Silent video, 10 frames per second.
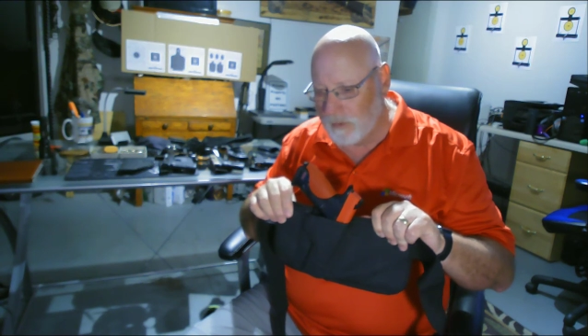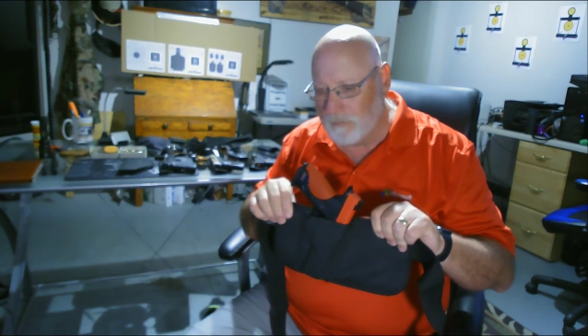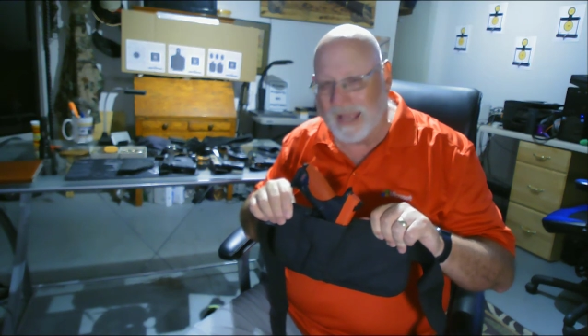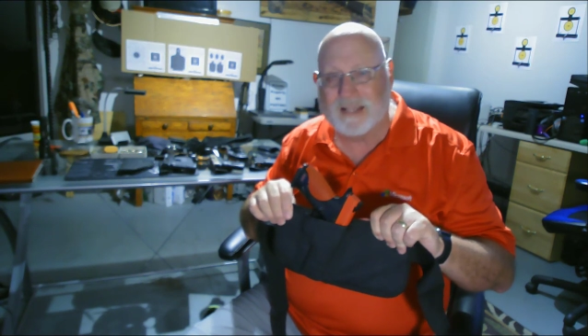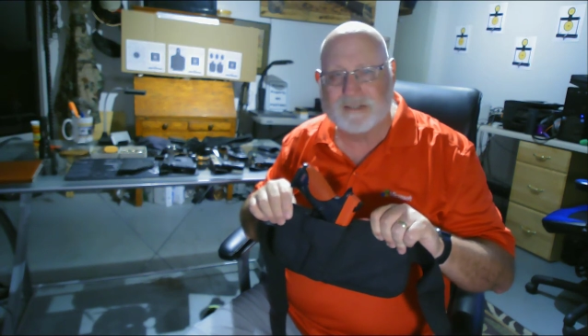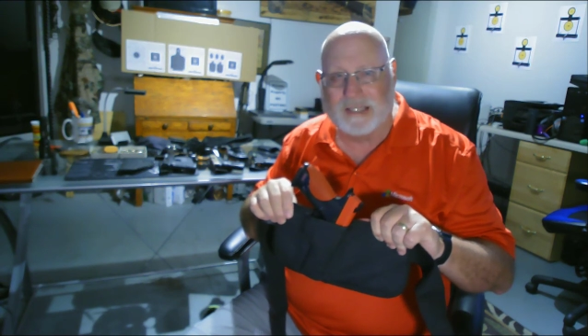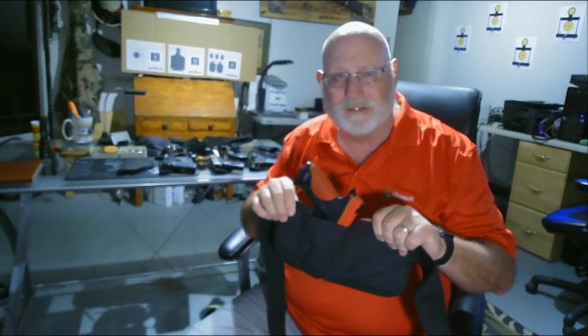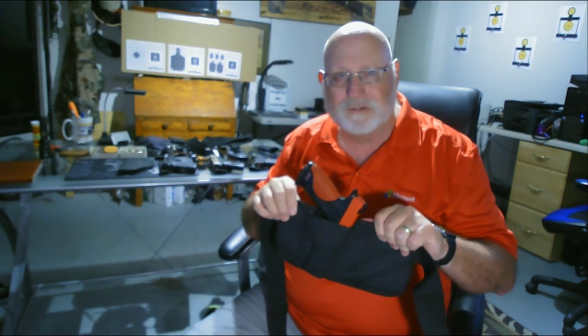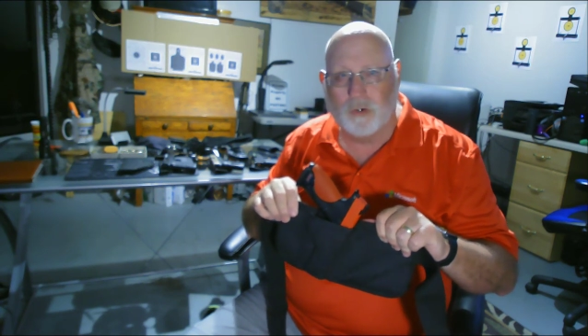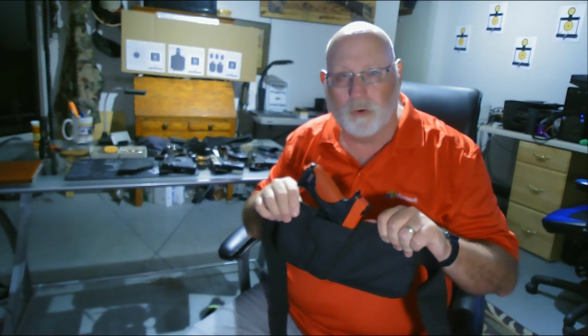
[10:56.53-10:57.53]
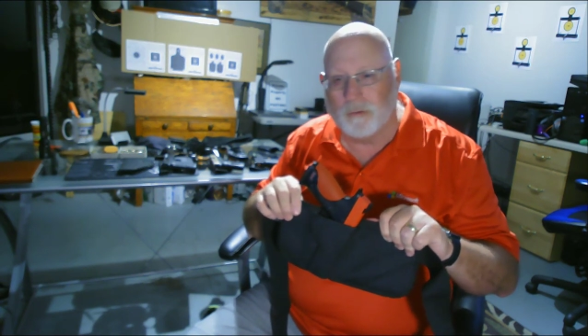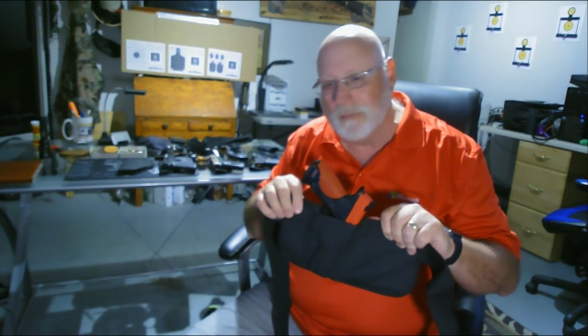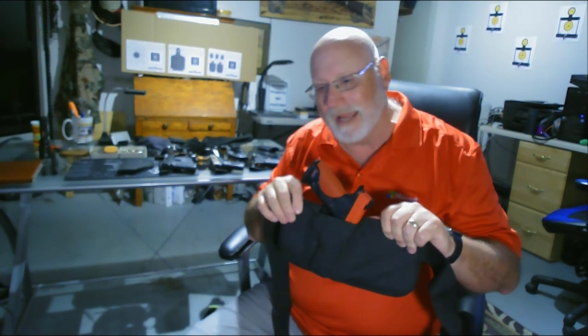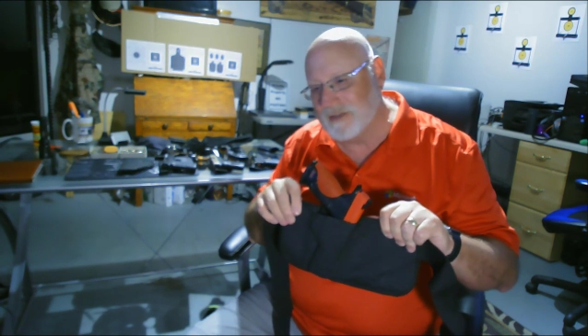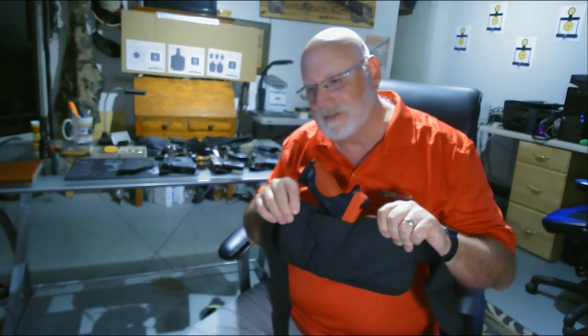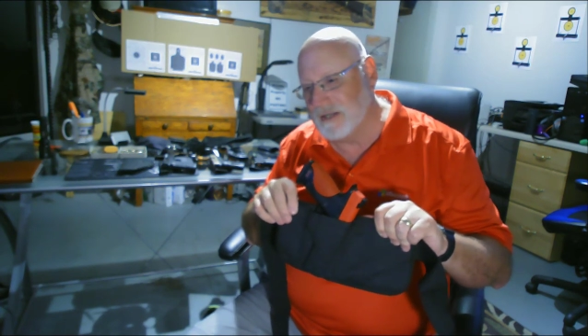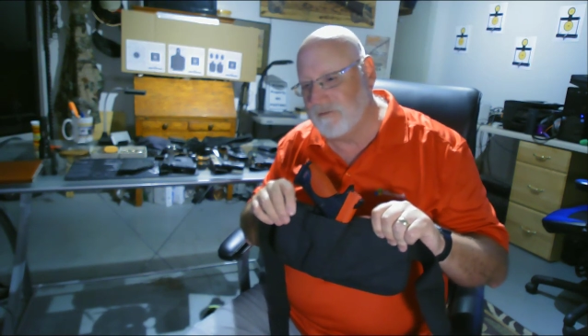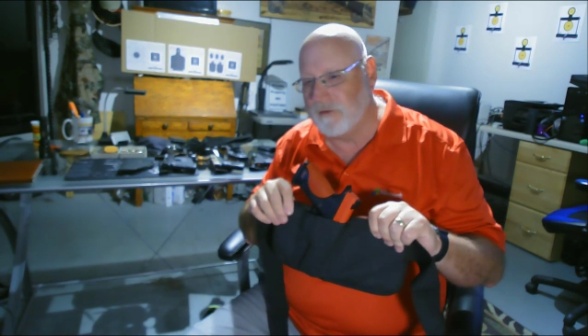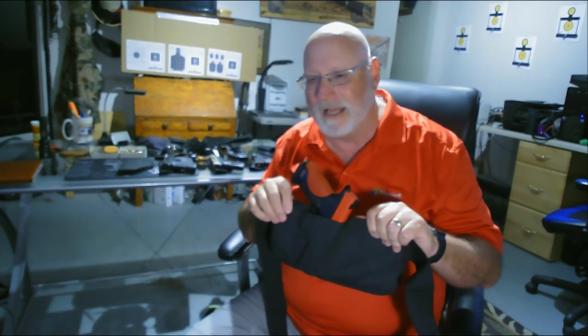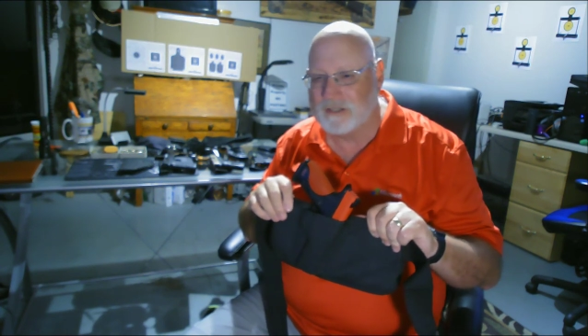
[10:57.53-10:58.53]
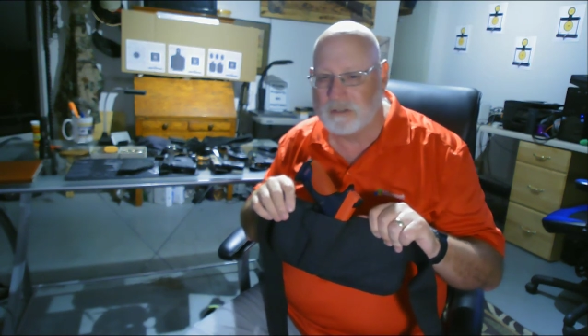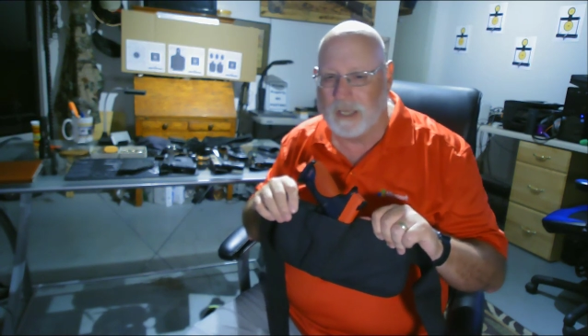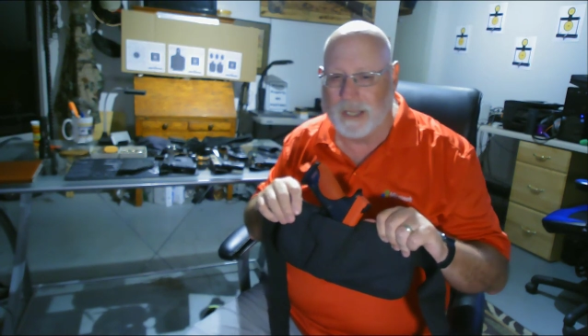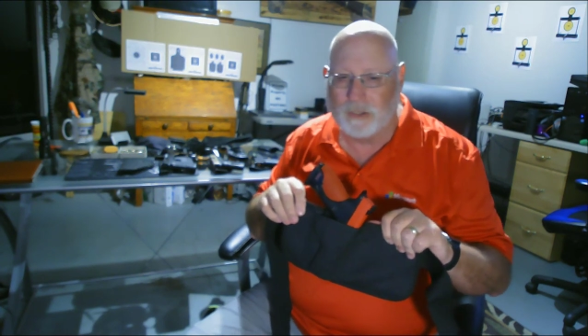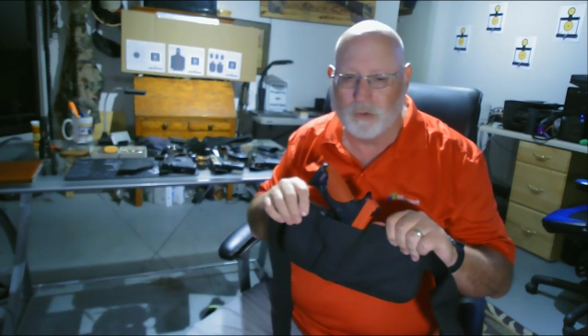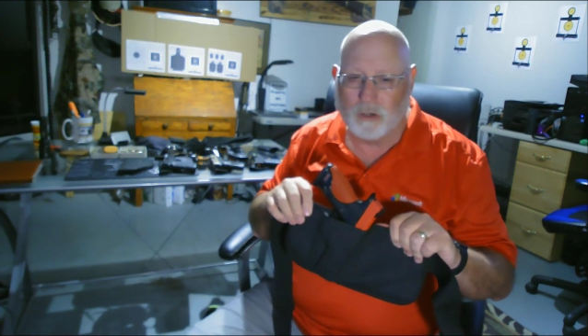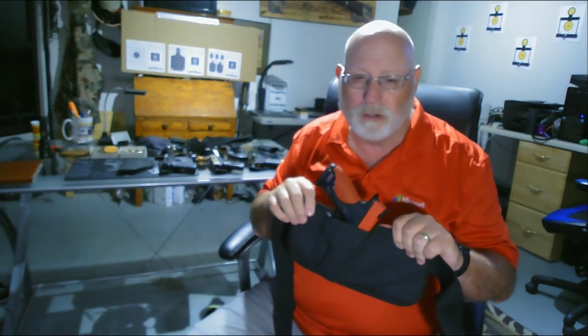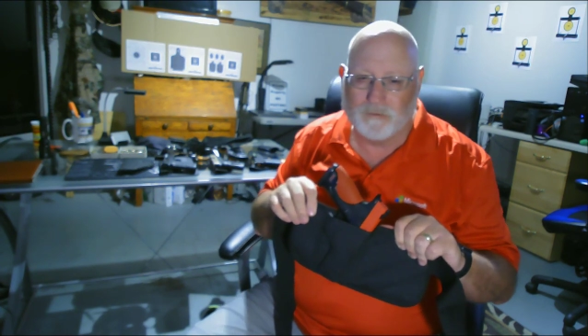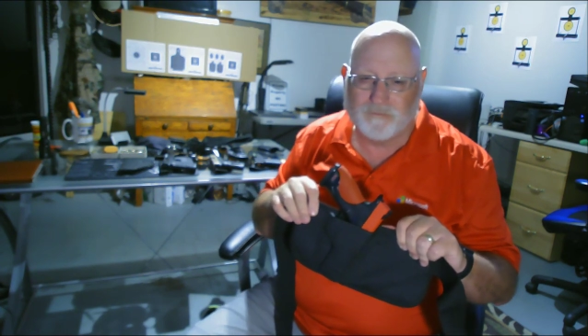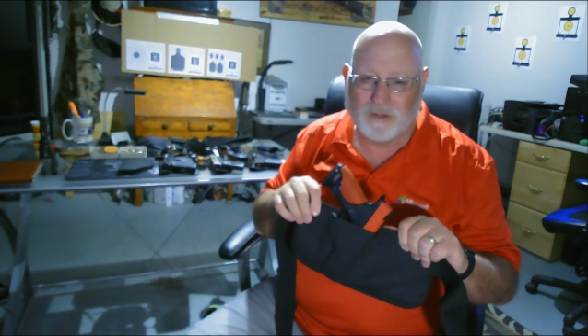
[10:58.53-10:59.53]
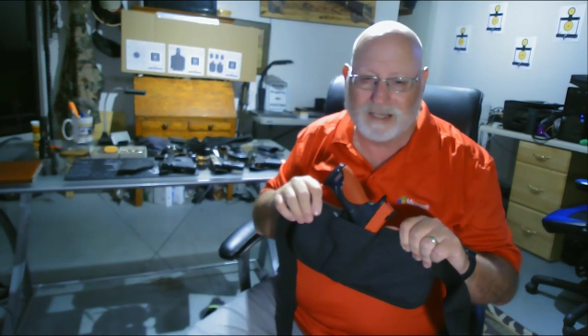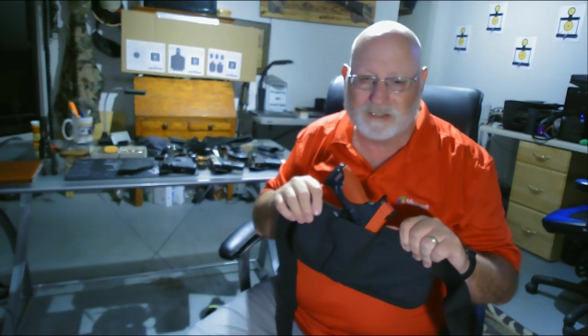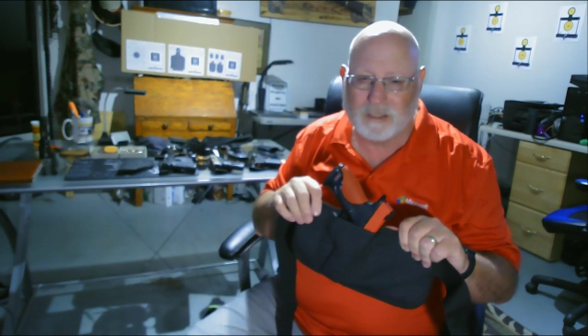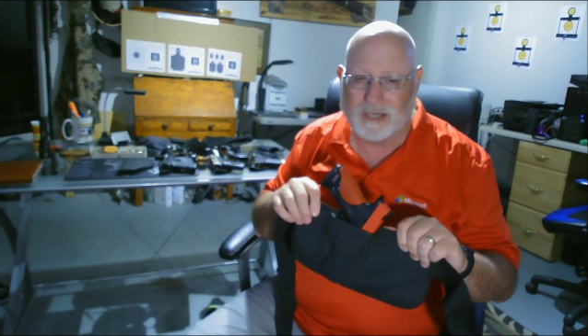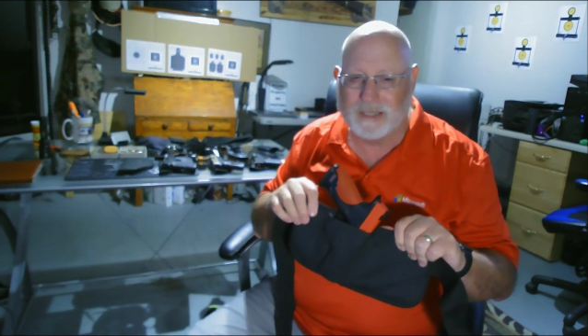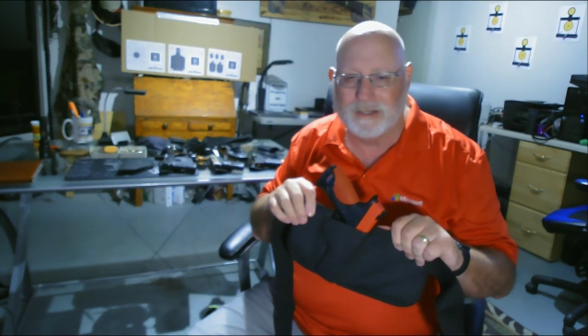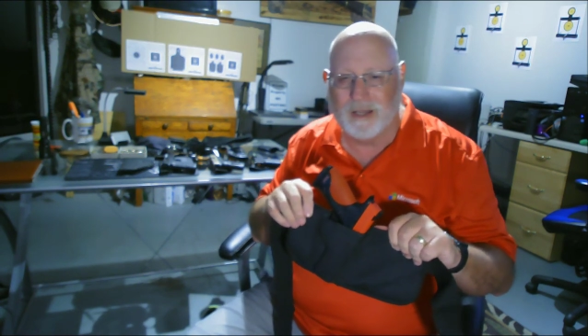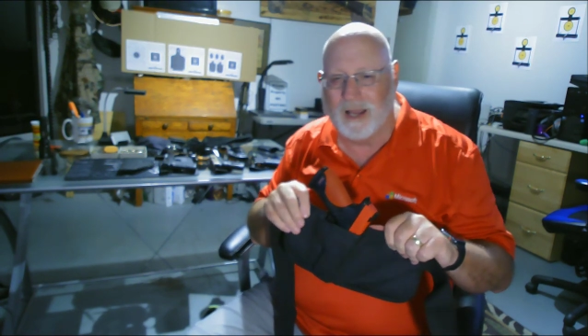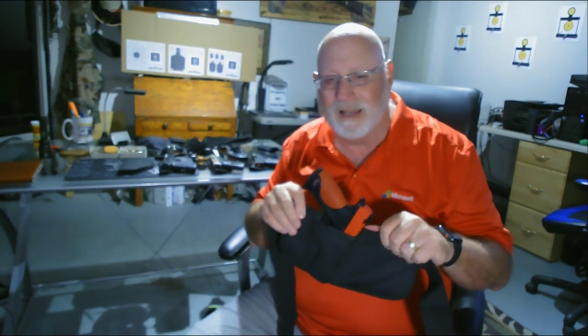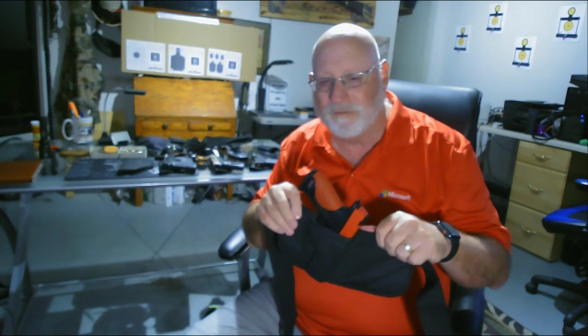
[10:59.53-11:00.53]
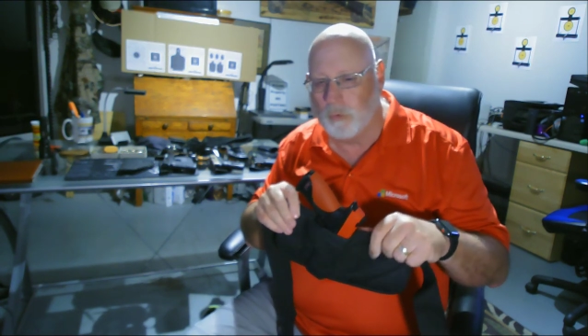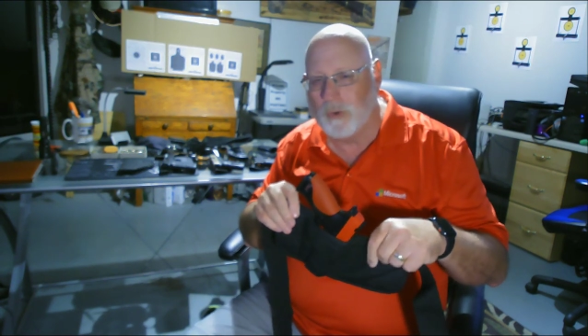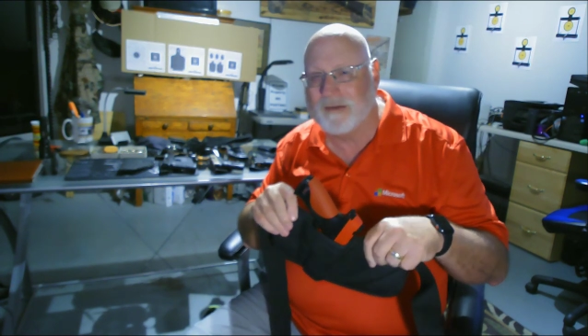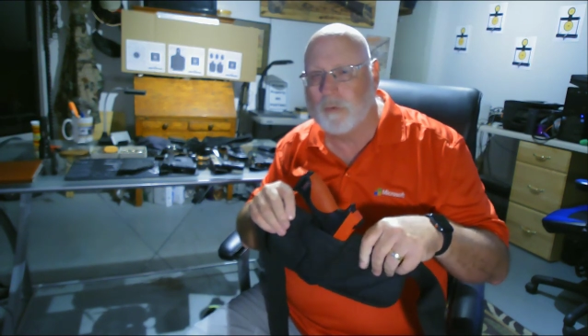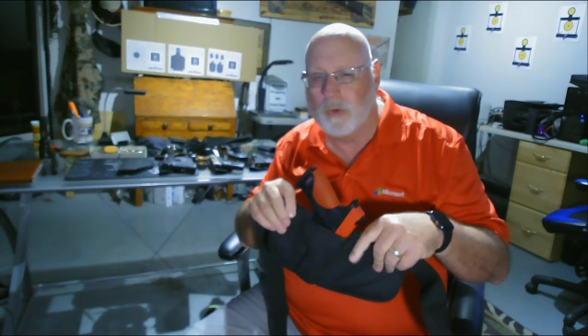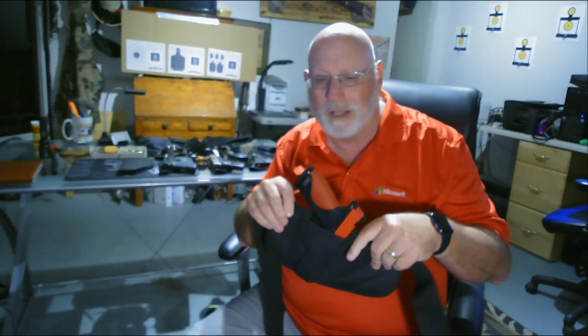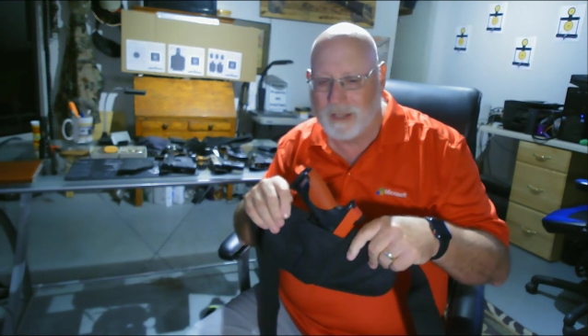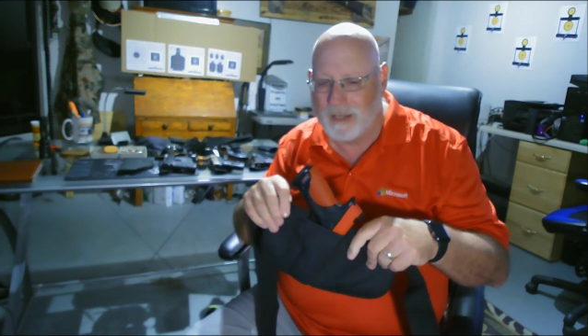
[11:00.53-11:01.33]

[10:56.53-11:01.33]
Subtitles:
magazines, or magazine and flashlight, or flashlight and knife, or whatever I want to